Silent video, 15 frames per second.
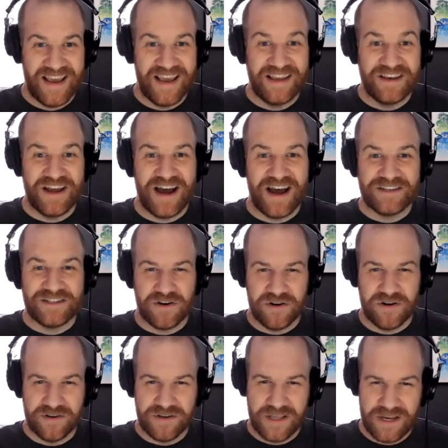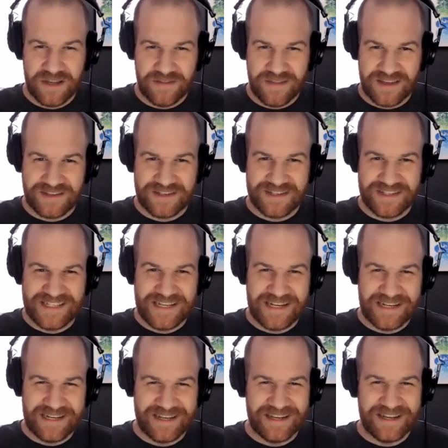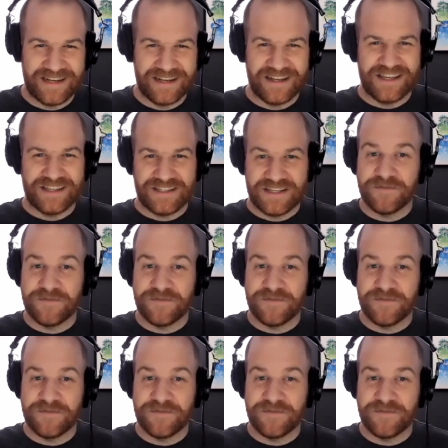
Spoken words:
And I start getting that sinking.